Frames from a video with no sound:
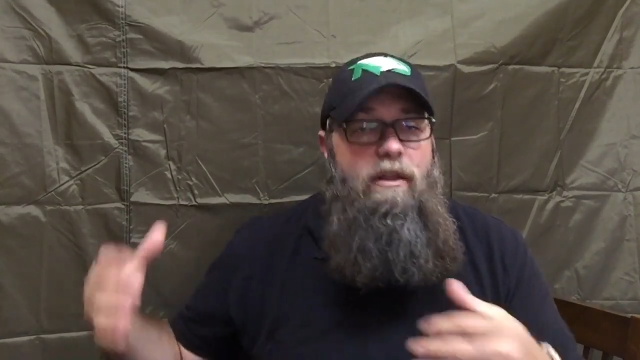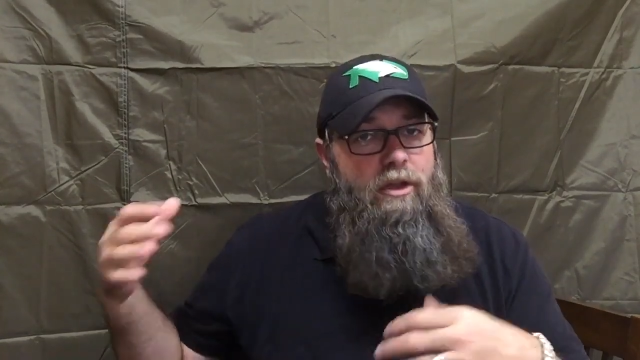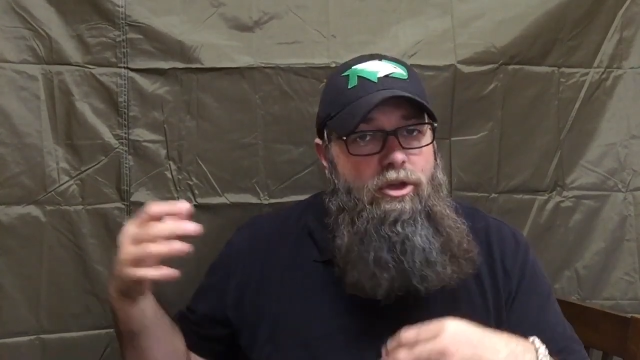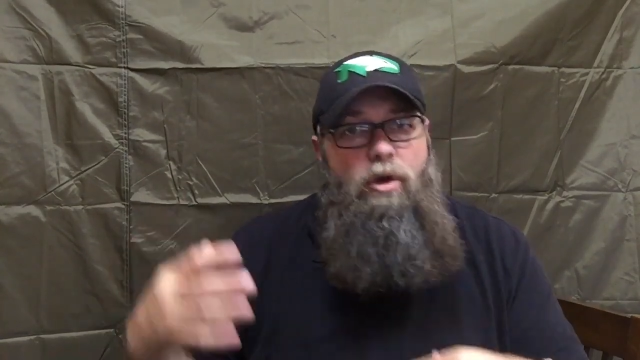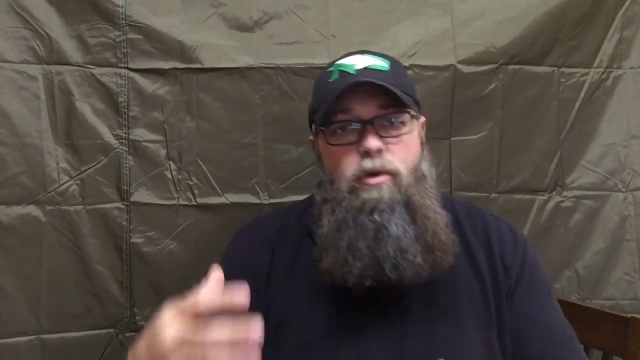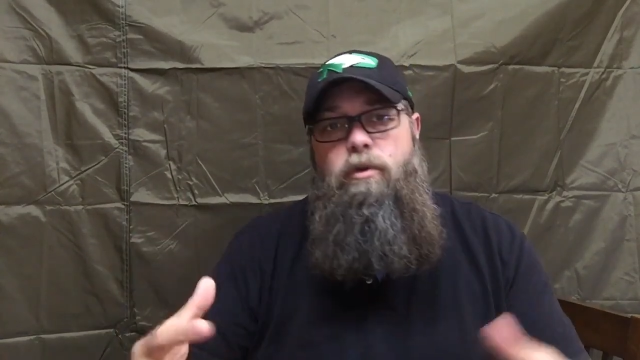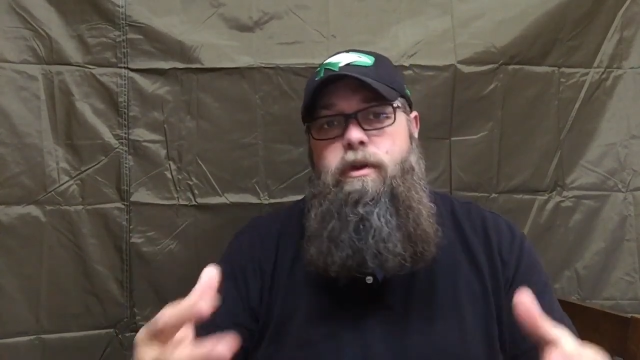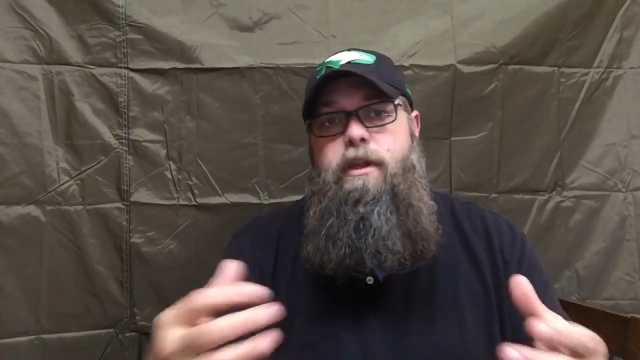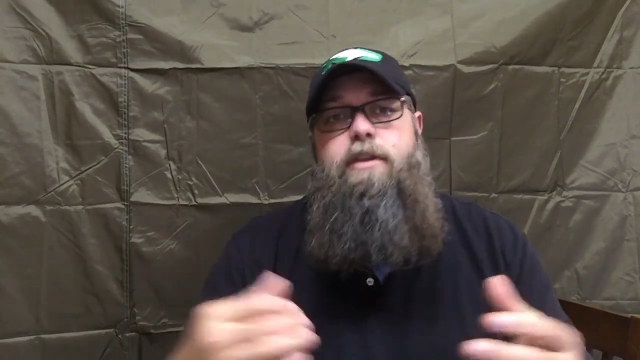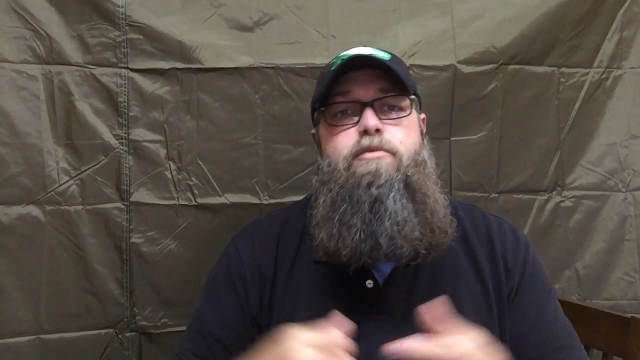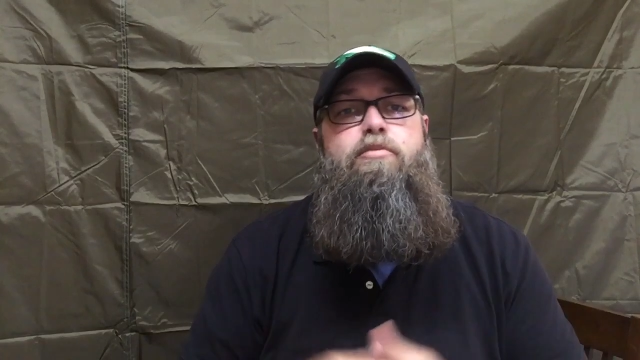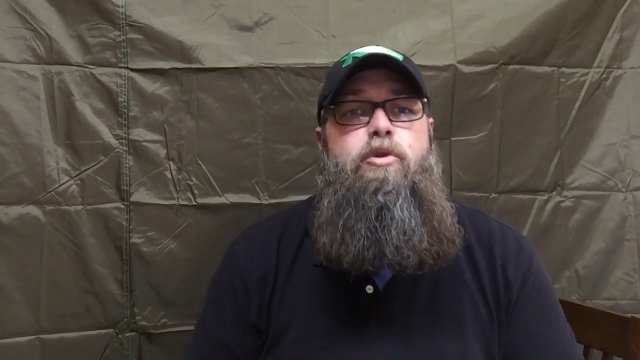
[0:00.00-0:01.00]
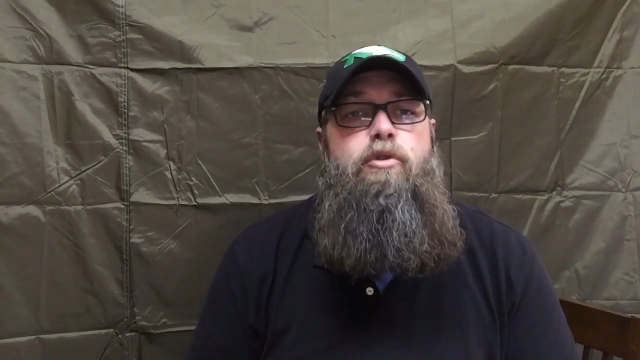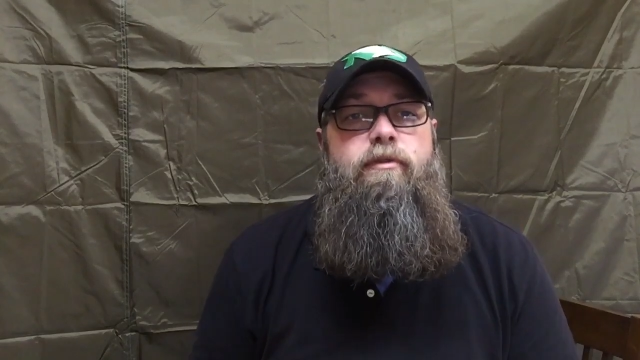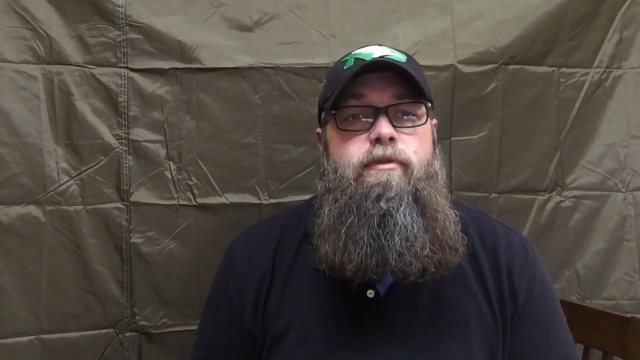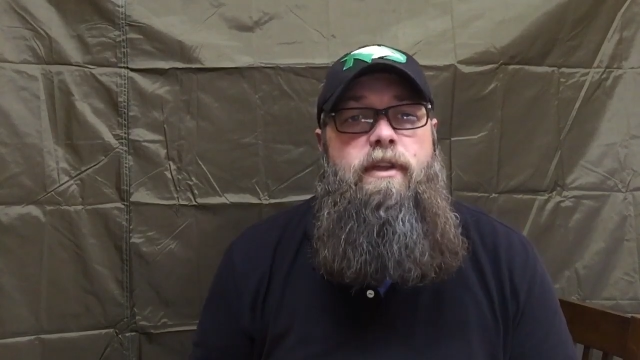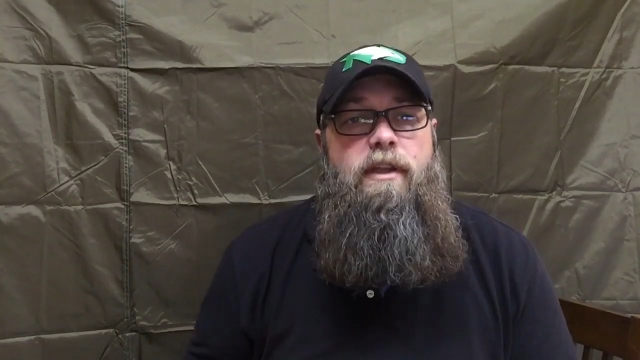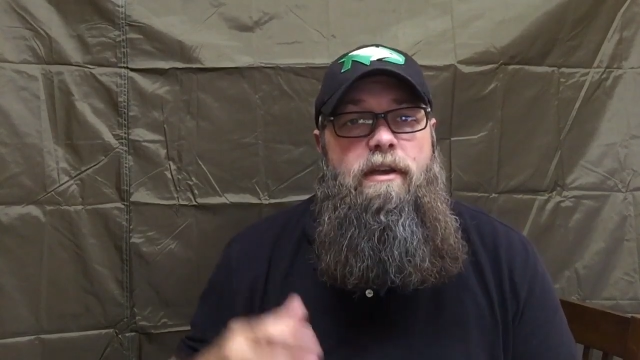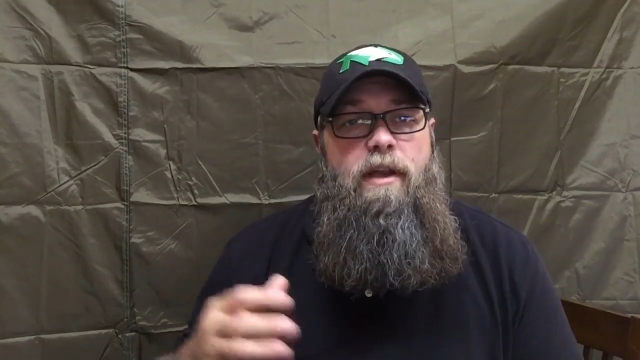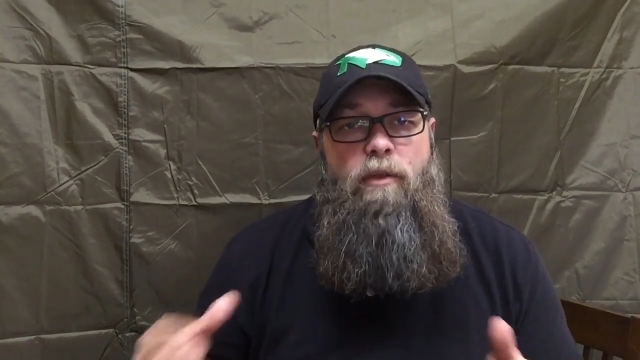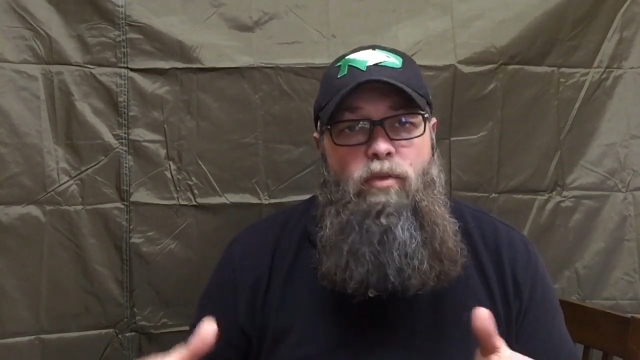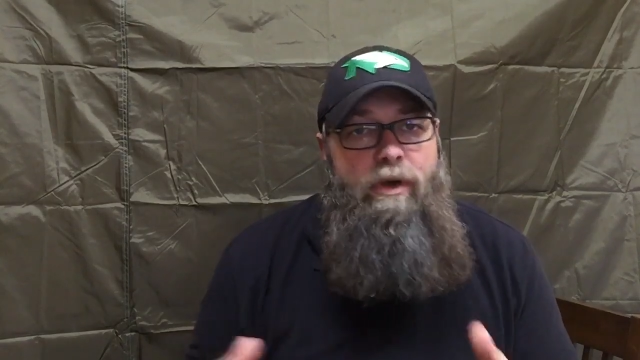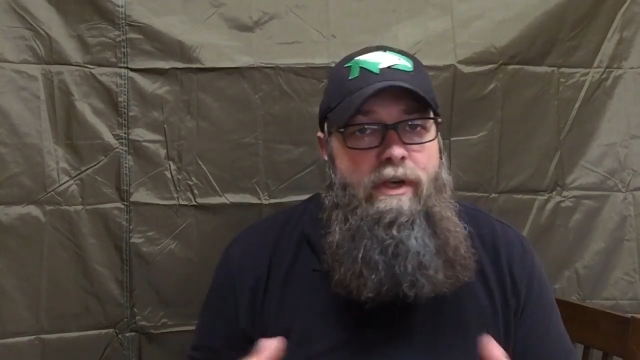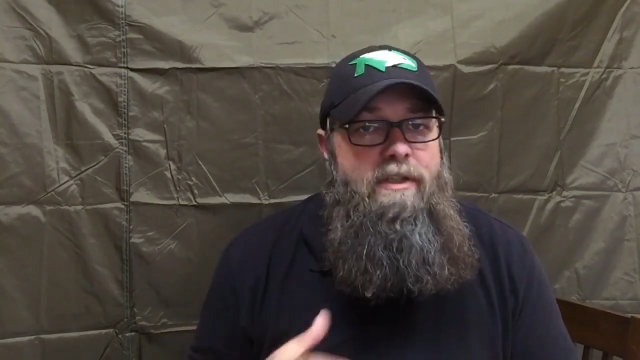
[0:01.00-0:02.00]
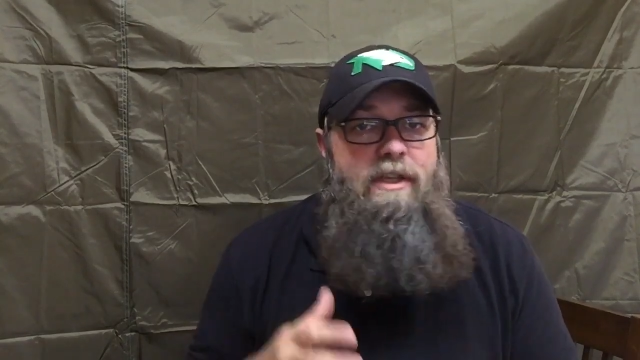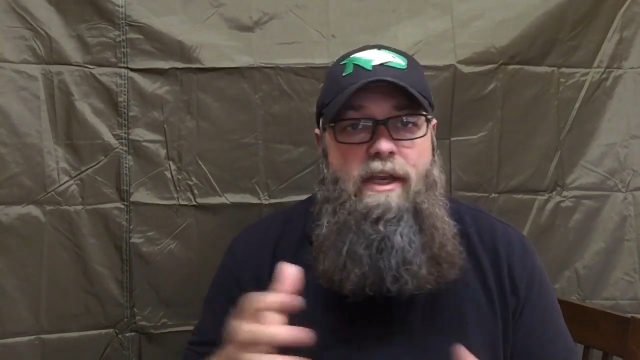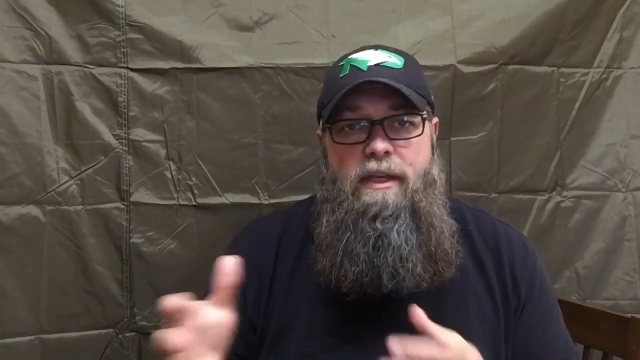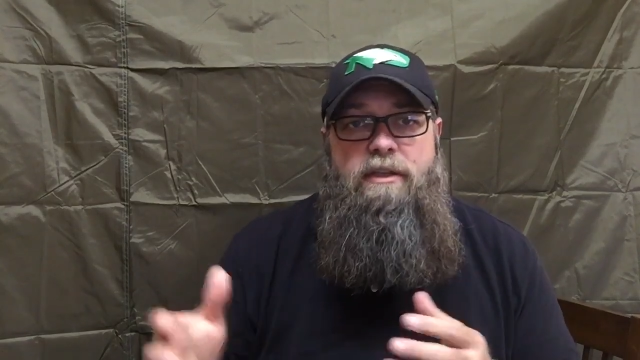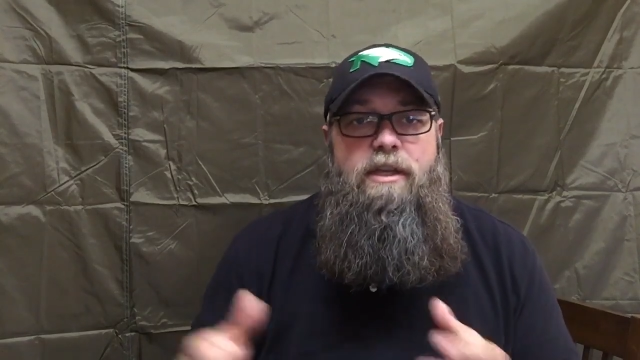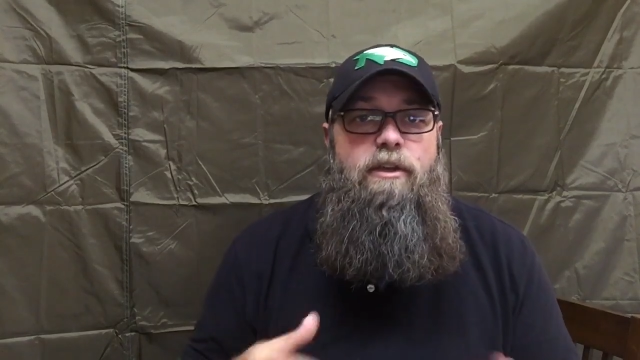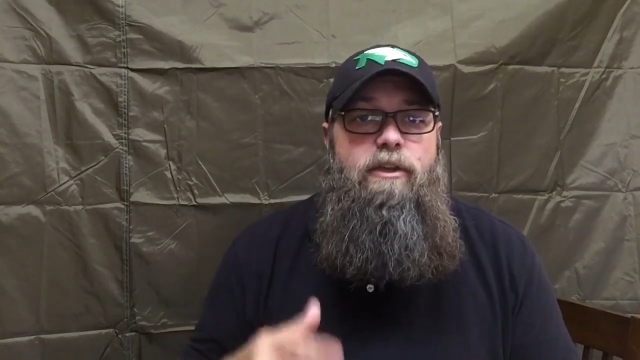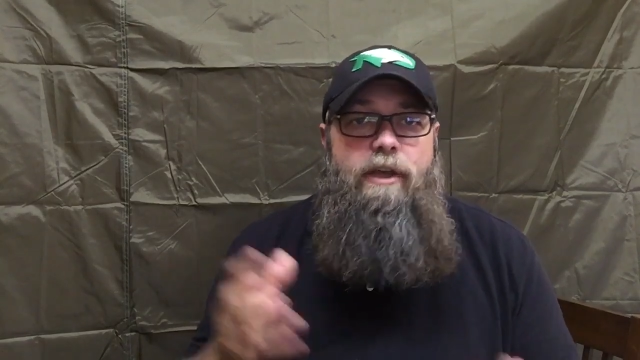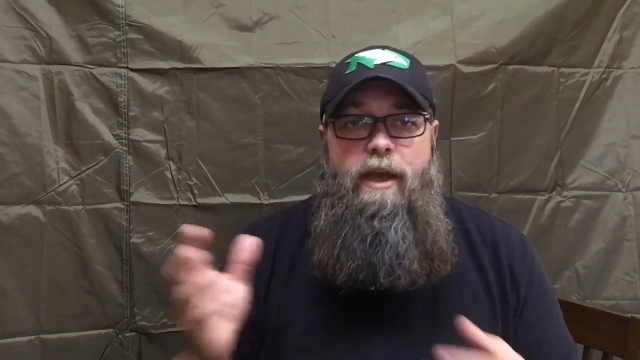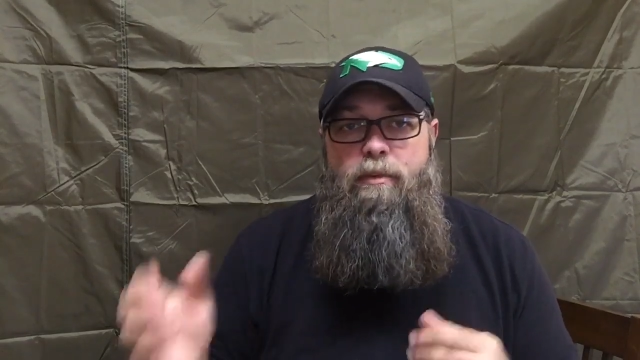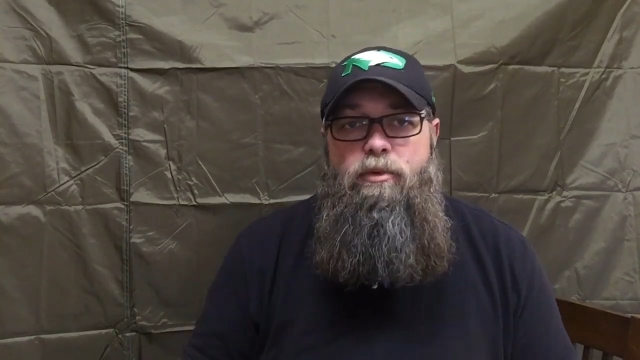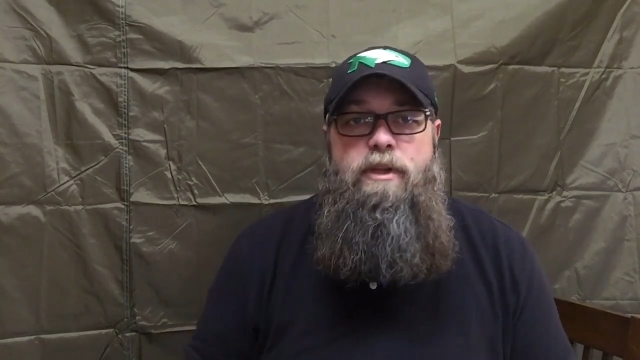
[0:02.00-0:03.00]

the dirt gets moved, and, and when it's getting tilled up,